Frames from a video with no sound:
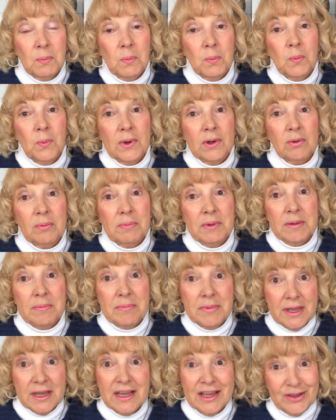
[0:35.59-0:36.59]
will be
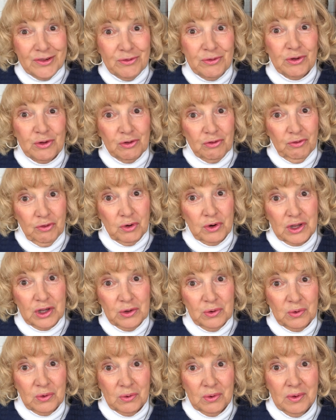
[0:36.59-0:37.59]
meaningful for
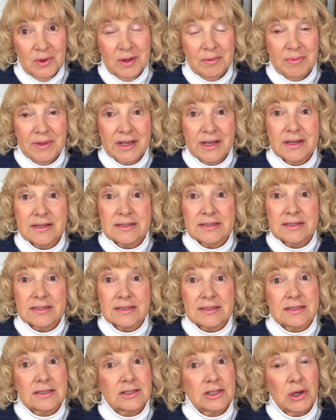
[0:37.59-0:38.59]
you because
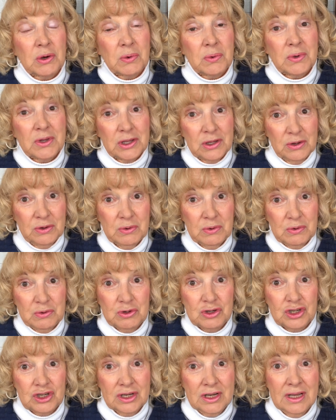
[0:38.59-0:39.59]
it's so
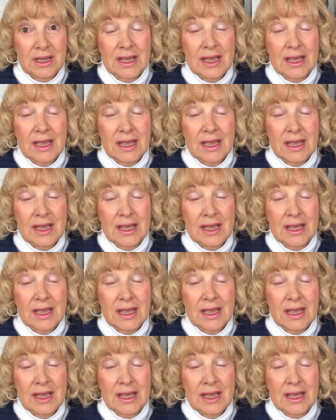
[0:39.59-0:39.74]
huge.